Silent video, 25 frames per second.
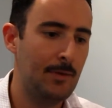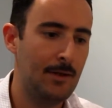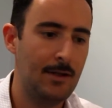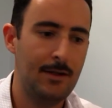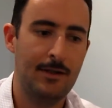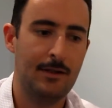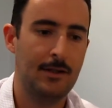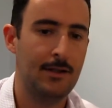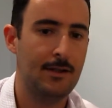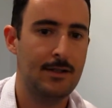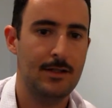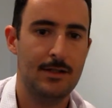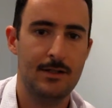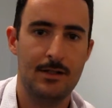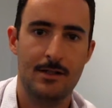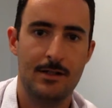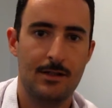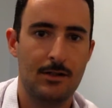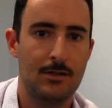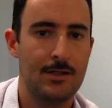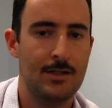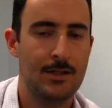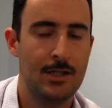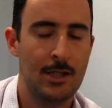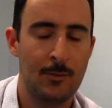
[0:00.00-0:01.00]
I think it's just
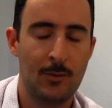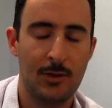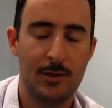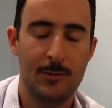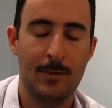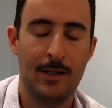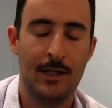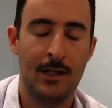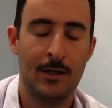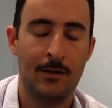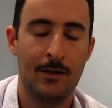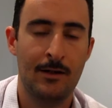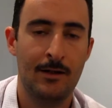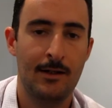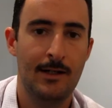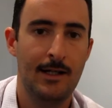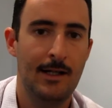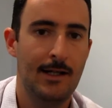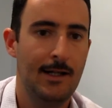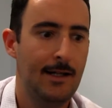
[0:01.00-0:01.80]
got so much power.